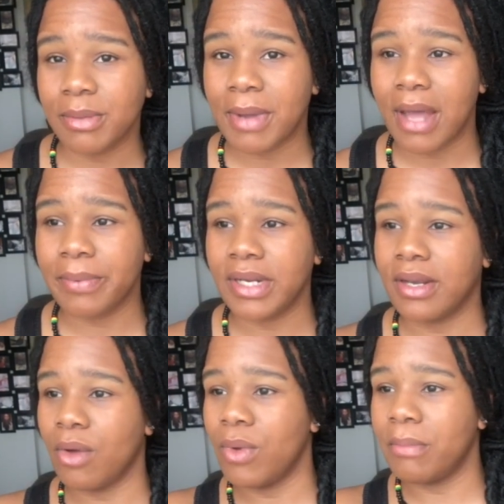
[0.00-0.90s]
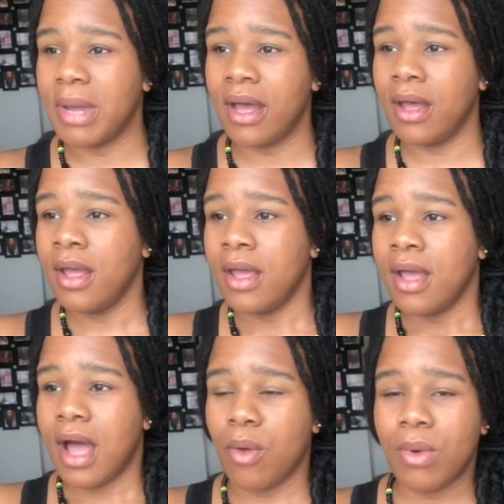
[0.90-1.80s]
popping and i want my
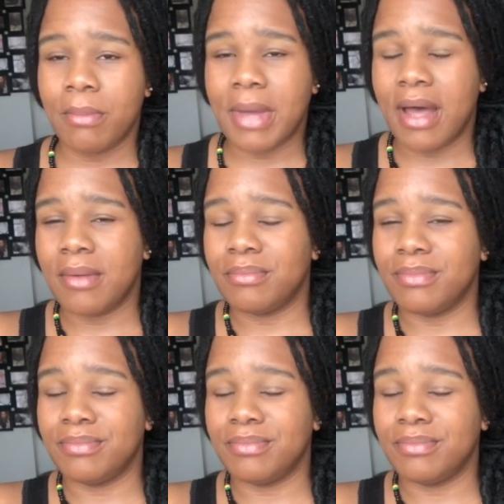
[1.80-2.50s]
i want my